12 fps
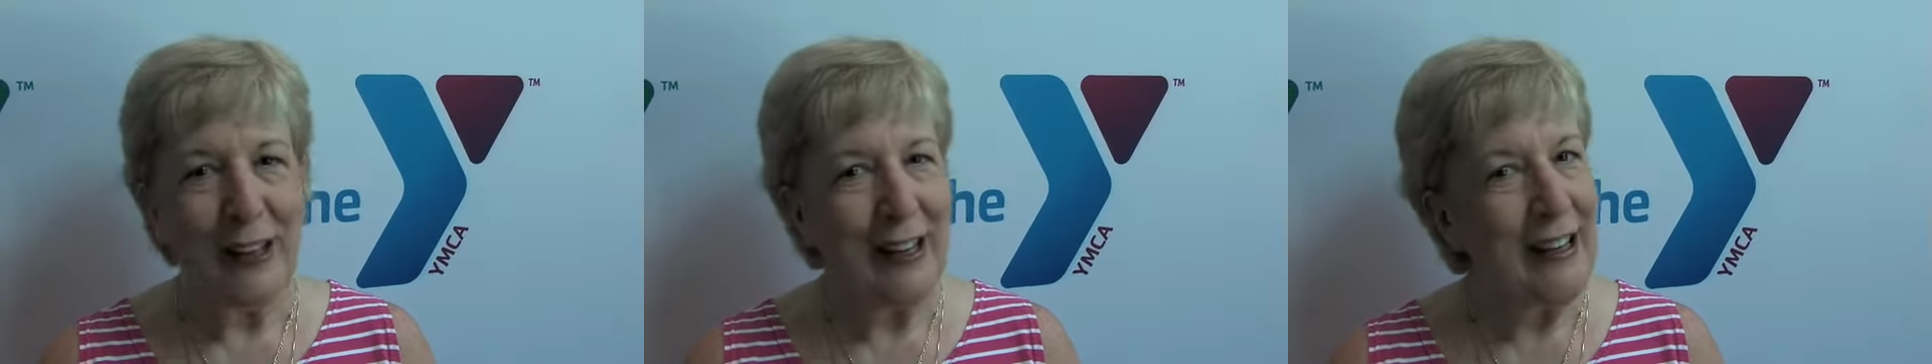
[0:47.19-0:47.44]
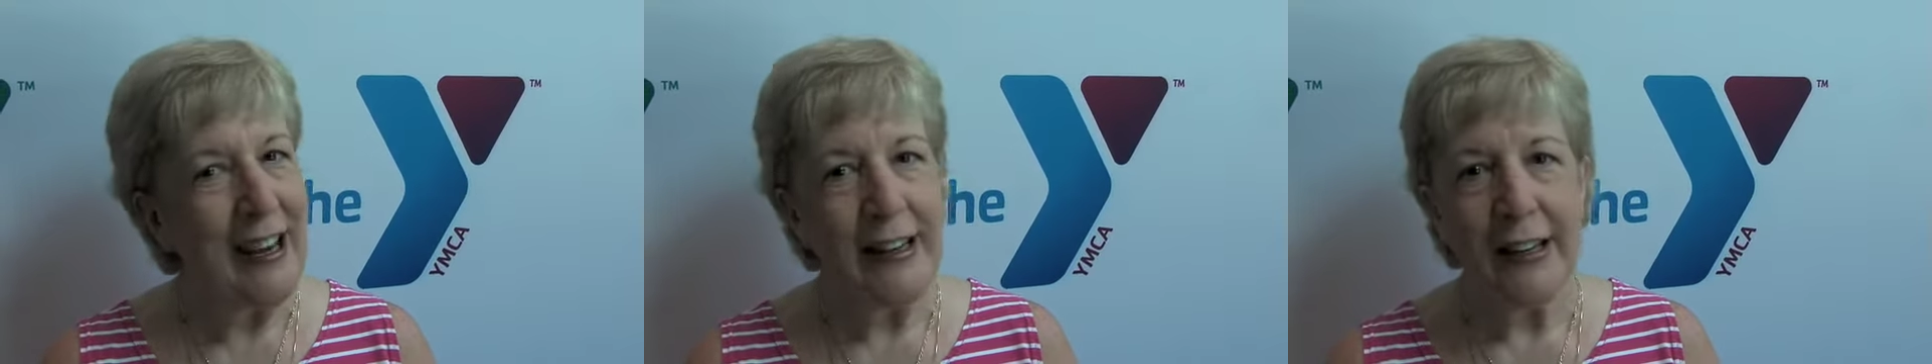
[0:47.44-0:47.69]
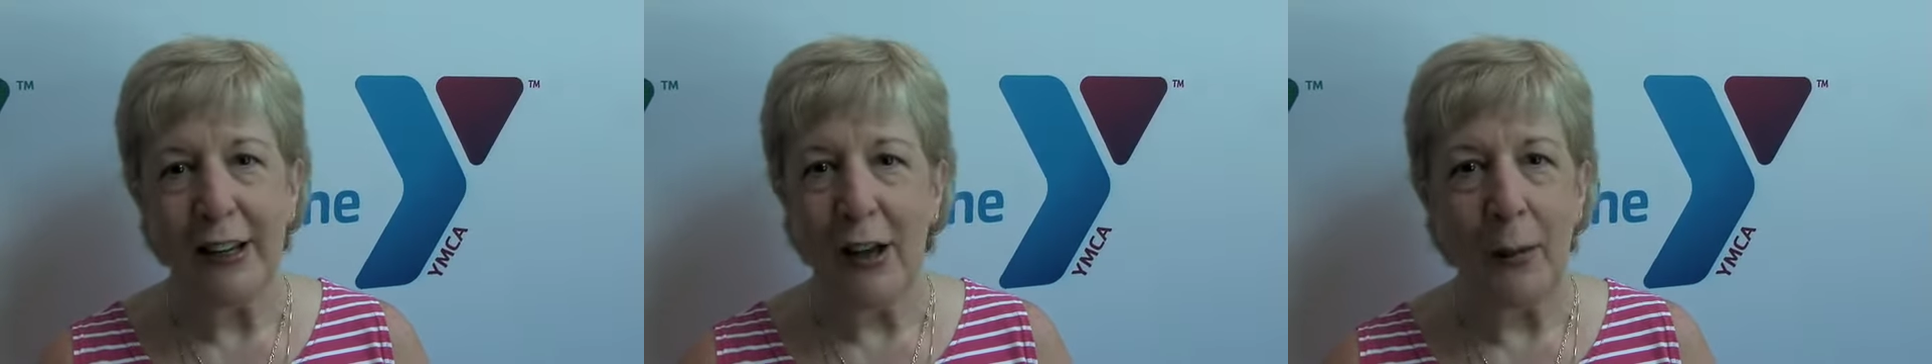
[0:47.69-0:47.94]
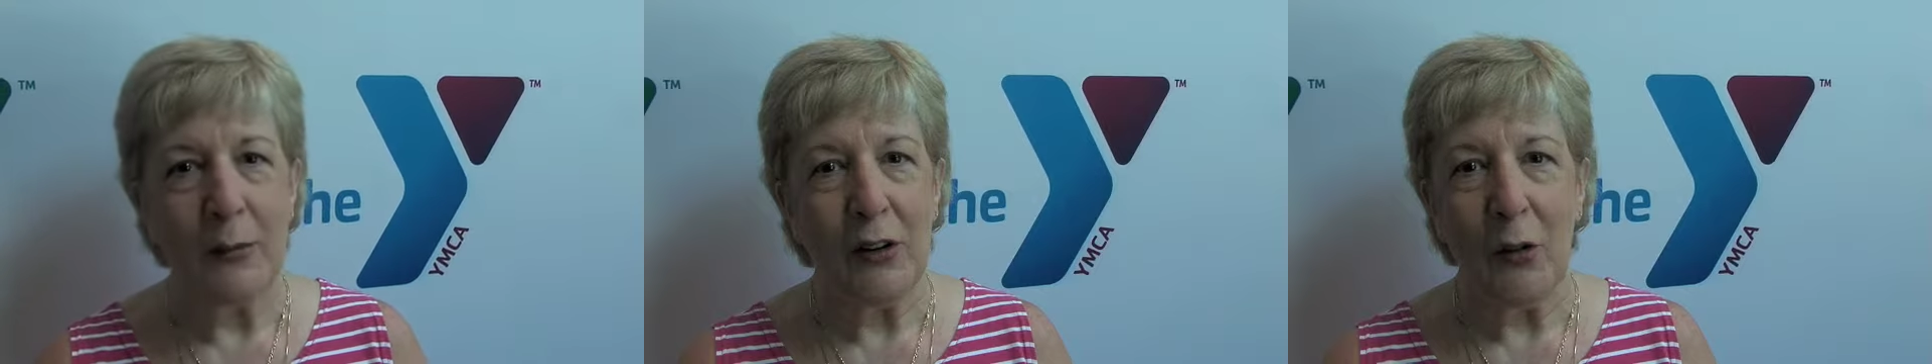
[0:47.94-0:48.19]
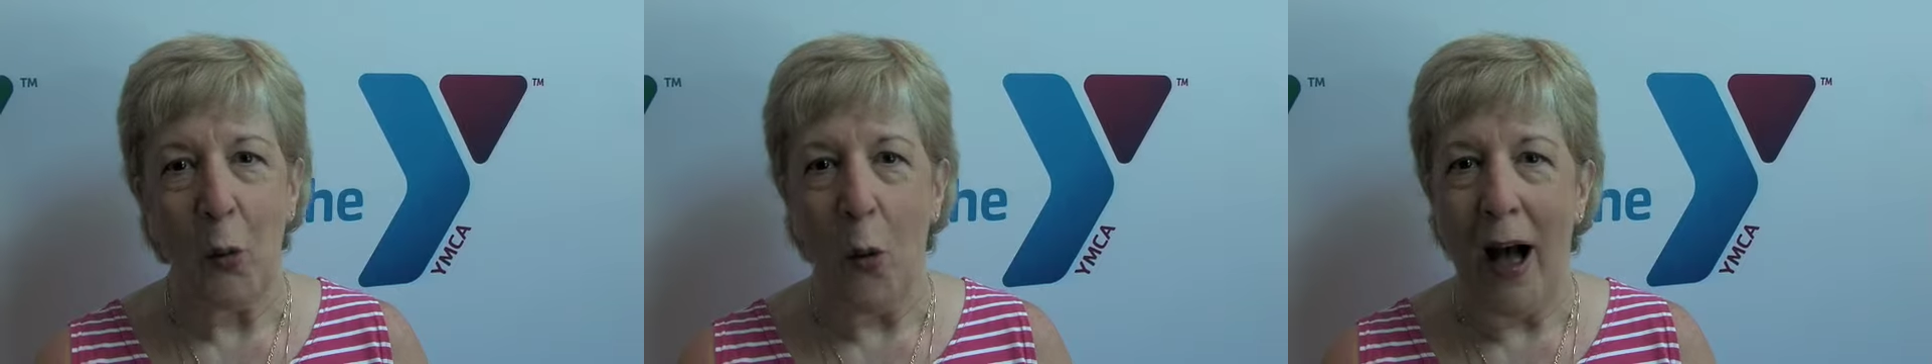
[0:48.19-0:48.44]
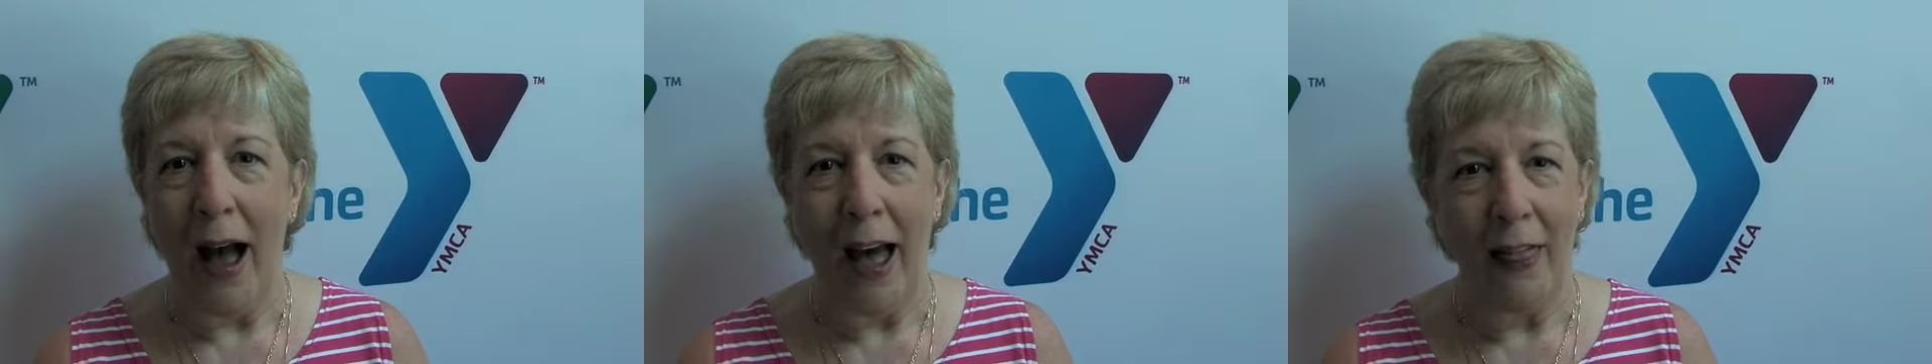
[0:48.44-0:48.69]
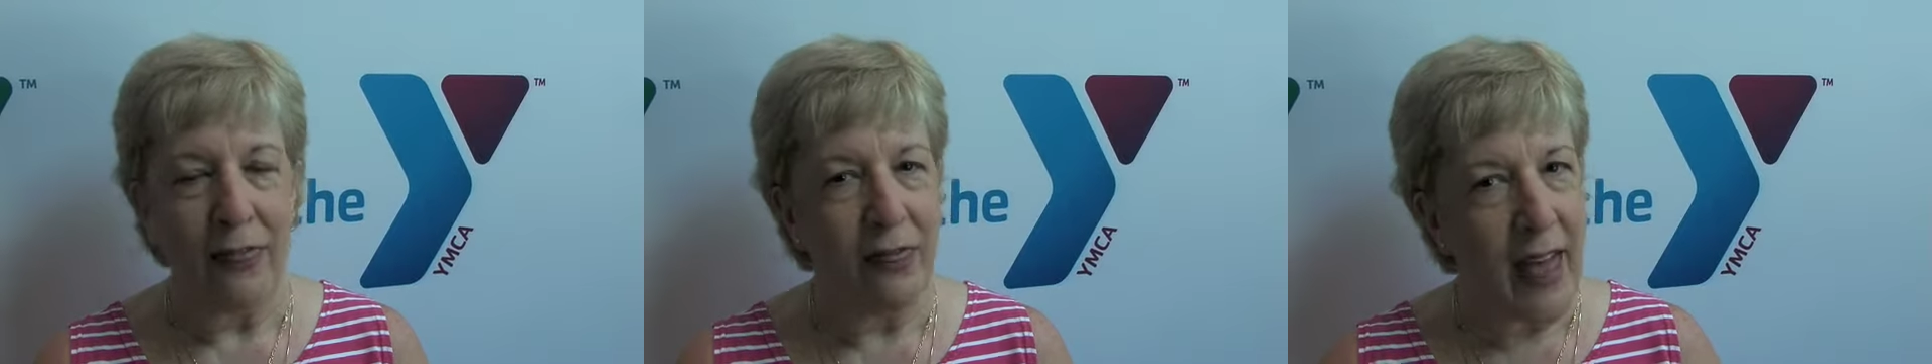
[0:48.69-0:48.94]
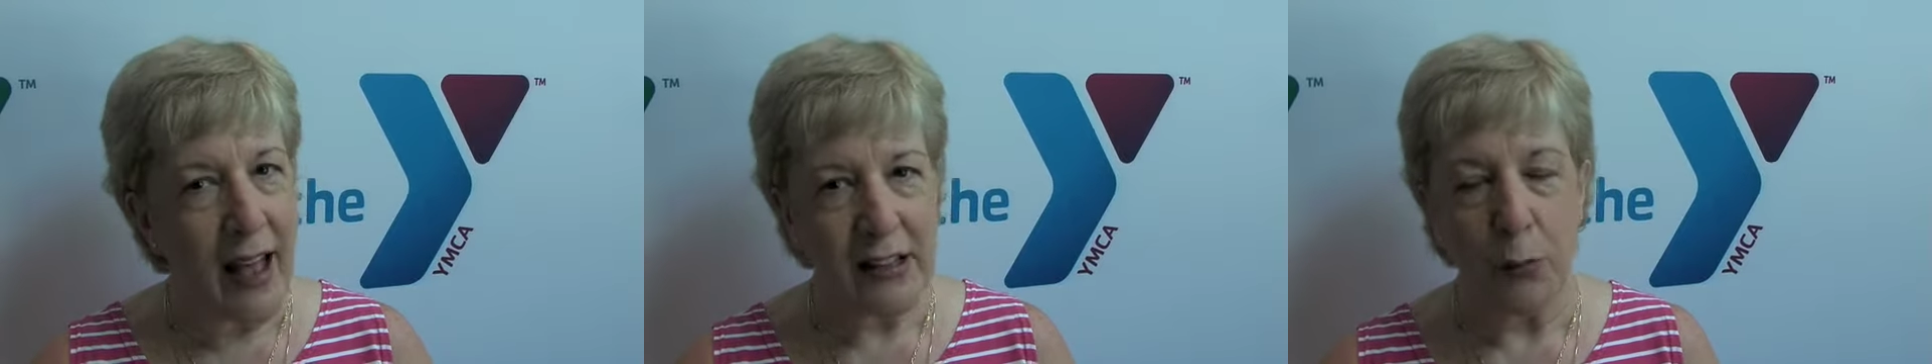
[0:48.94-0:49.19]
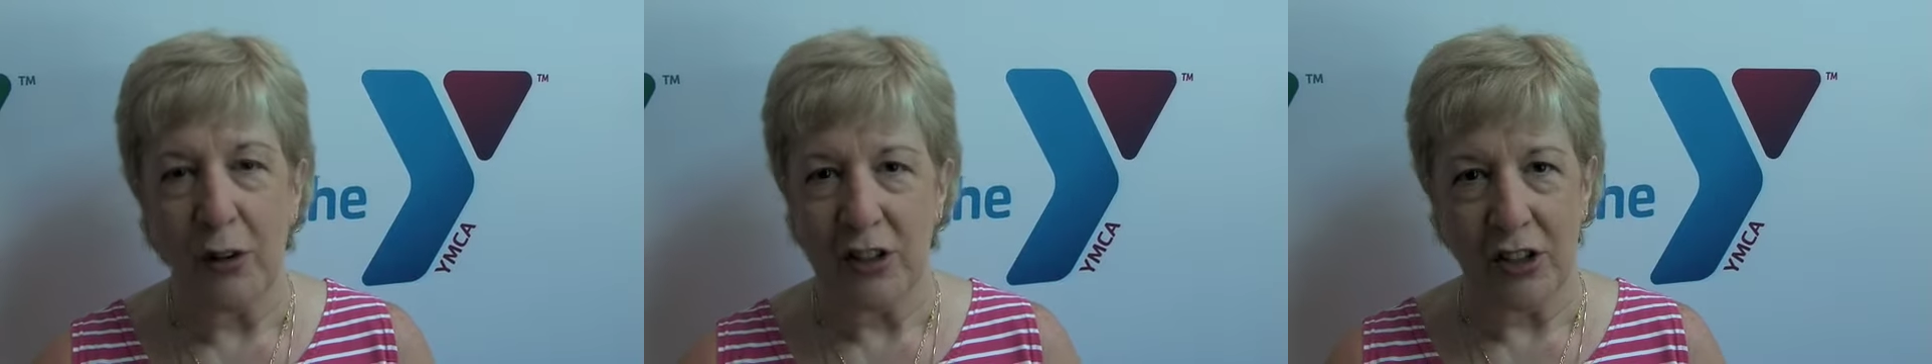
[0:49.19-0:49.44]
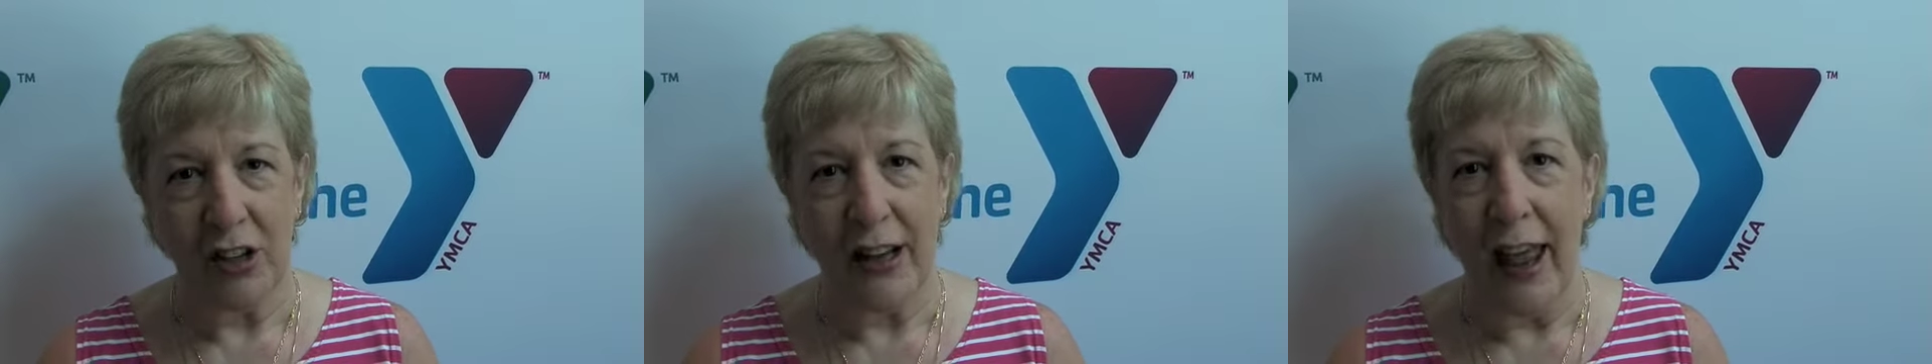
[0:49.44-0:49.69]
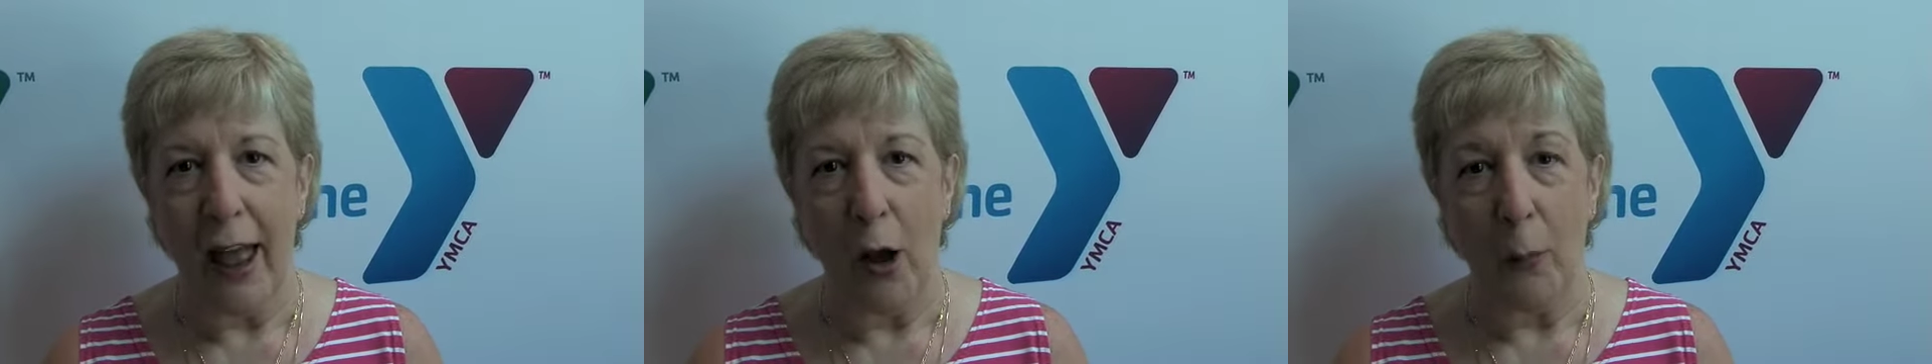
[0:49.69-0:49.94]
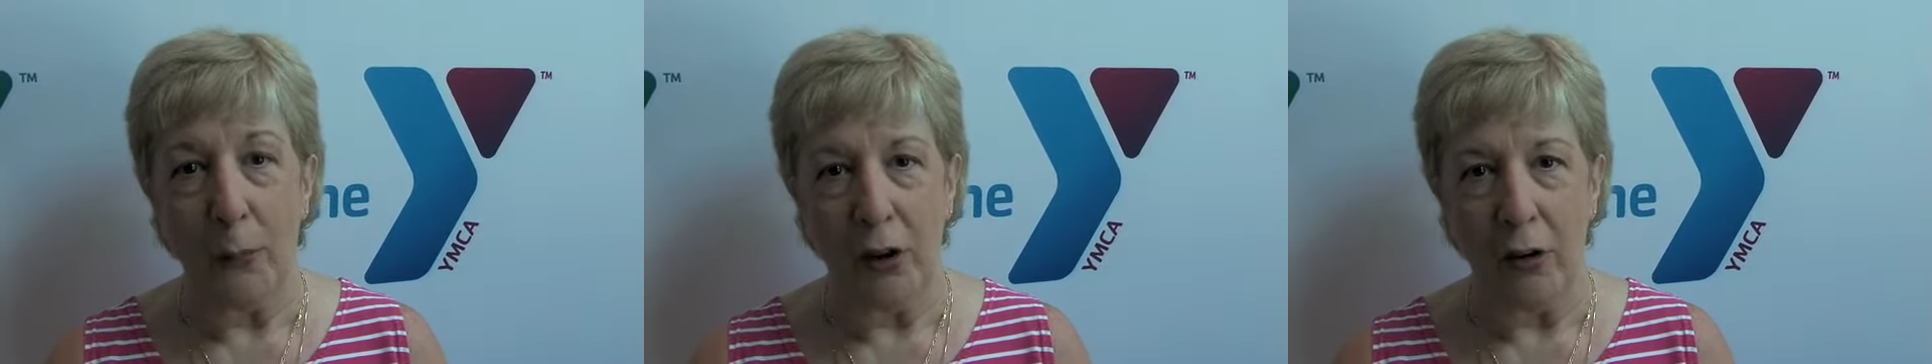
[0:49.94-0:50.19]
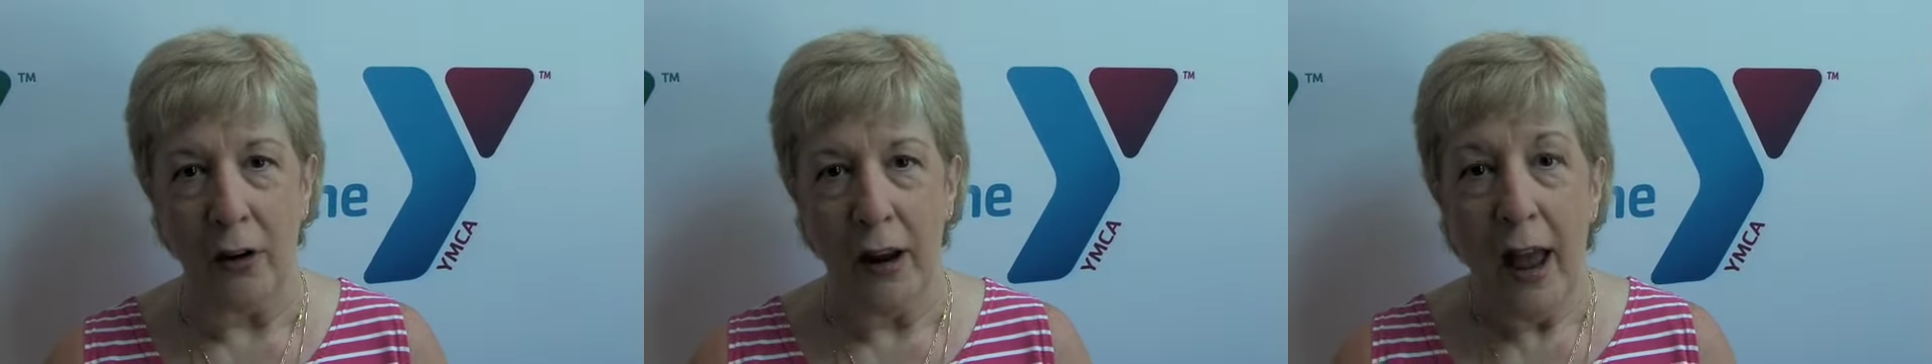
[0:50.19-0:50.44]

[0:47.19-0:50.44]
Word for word: you need to come to the Y. That's what's going to help you.